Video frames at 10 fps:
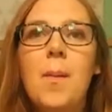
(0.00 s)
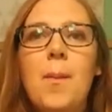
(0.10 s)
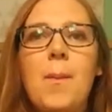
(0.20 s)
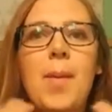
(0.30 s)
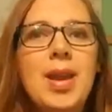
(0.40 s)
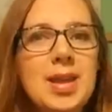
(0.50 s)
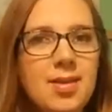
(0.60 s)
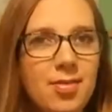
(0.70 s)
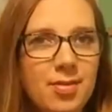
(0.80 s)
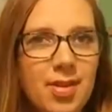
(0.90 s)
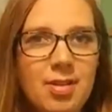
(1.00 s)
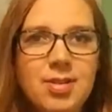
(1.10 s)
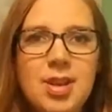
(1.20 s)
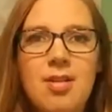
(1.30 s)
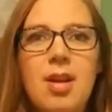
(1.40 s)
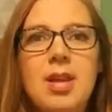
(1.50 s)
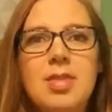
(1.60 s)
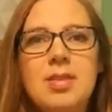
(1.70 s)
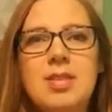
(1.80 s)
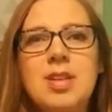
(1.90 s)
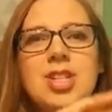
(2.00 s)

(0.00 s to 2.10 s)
many different flowers. He created these